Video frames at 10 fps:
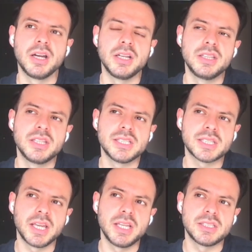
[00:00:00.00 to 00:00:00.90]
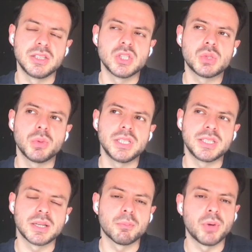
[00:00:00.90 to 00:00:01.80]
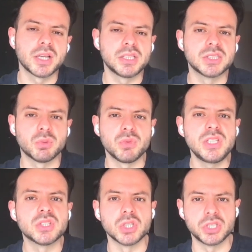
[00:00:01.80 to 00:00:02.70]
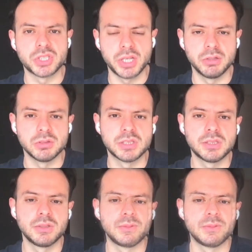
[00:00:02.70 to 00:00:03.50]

in this case, in these ways, they can practice their research skills.